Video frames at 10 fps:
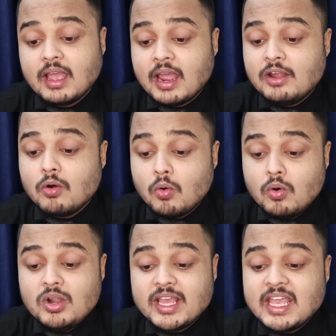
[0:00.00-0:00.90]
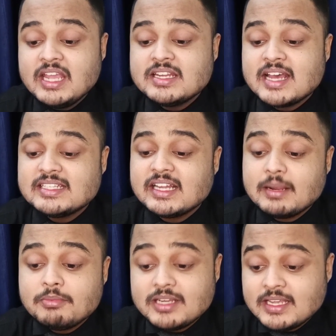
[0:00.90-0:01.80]
and old age has
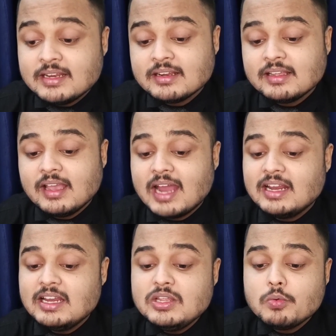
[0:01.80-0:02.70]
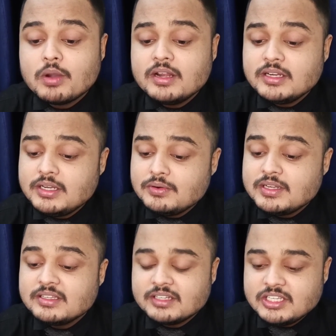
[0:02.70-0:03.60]
crept in, Galileo continued
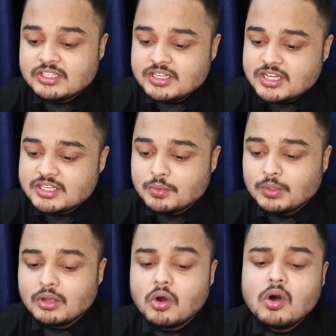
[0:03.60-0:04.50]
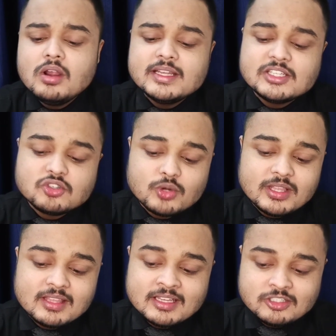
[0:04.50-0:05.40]
his research with all his
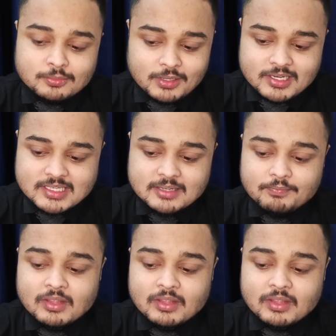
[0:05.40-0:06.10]
strength and spirit.